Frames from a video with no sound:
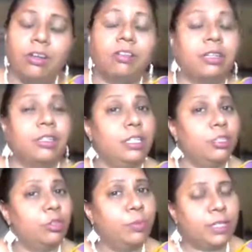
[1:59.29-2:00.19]
Rather, it
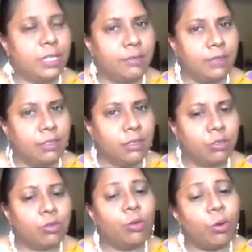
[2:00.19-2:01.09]
should be given
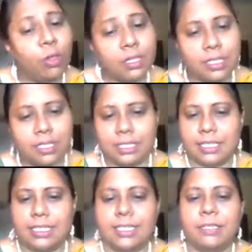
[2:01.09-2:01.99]
to all the
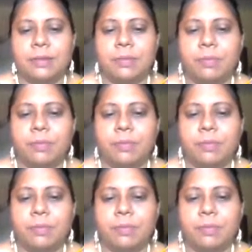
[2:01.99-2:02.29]
citizens.